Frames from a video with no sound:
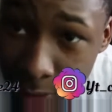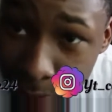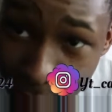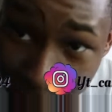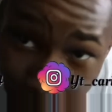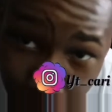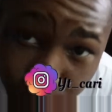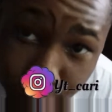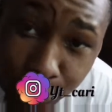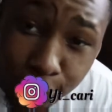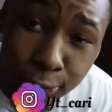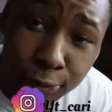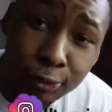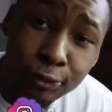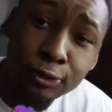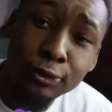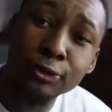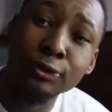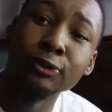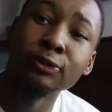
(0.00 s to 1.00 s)
up,
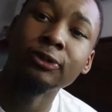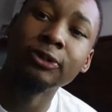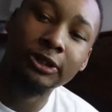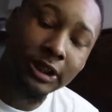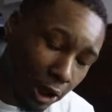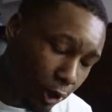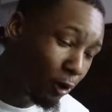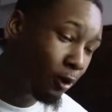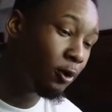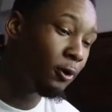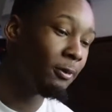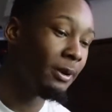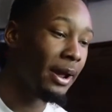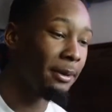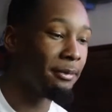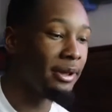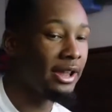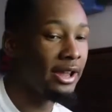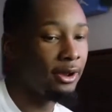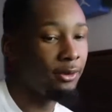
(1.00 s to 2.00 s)
YouTube? Hey,
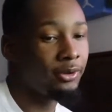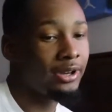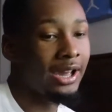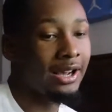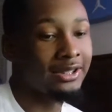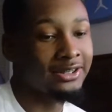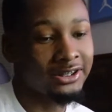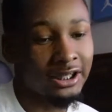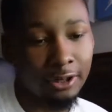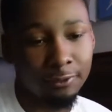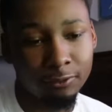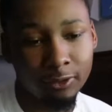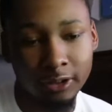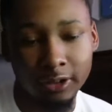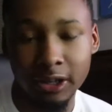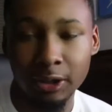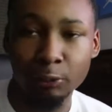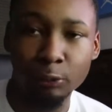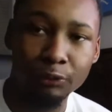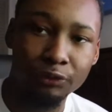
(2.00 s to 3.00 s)
man, we got a cypher
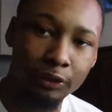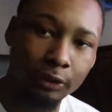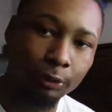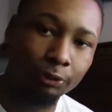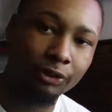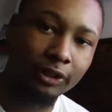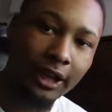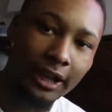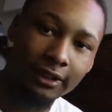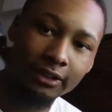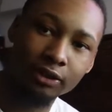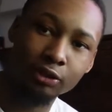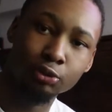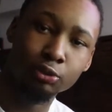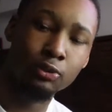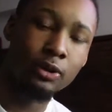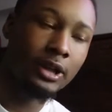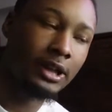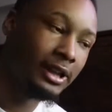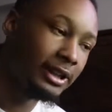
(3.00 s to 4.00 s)
today we finna react
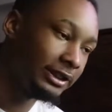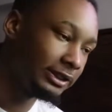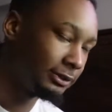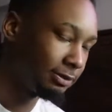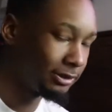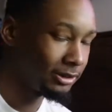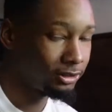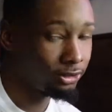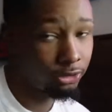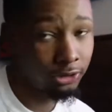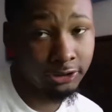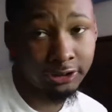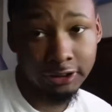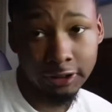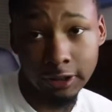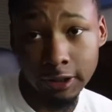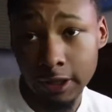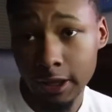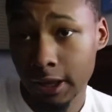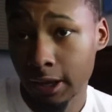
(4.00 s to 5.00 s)
to. It's been
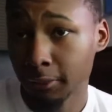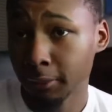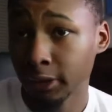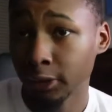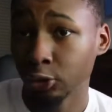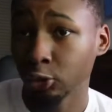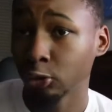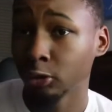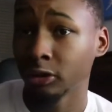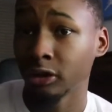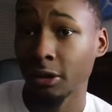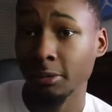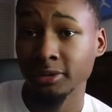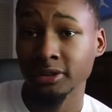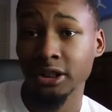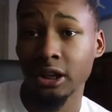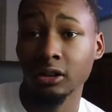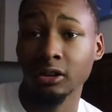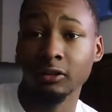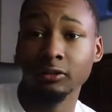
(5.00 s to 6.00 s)
trending. Been doing
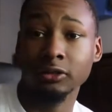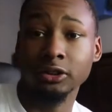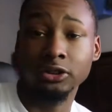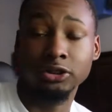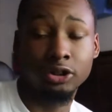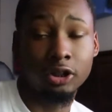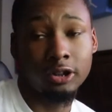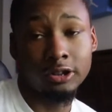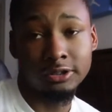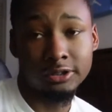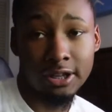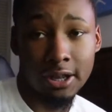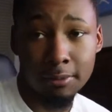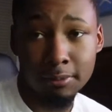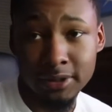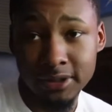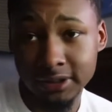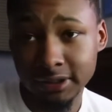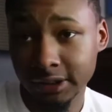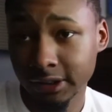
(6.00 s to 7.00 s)
numbers all over the charts. I've
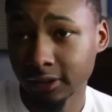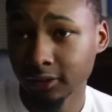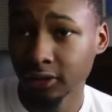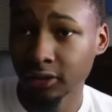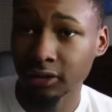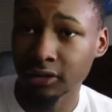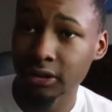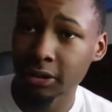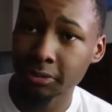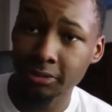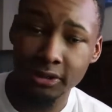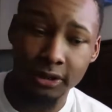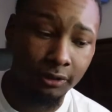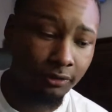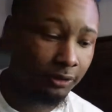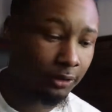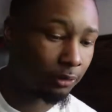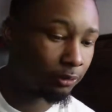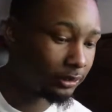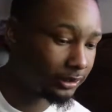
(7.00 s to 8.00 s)
been seeing little clips of
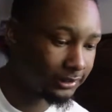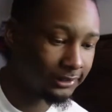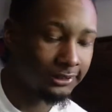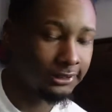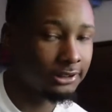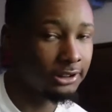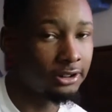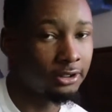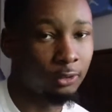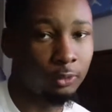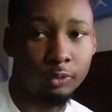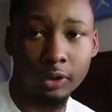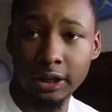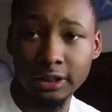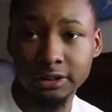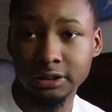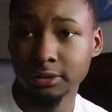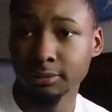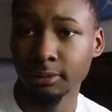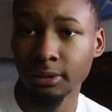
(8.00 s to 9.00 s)
it on Insta,
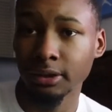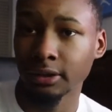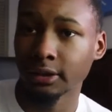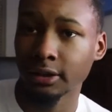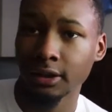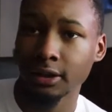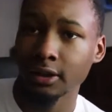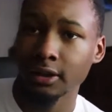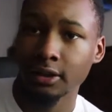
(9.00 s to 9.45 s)
Facebook,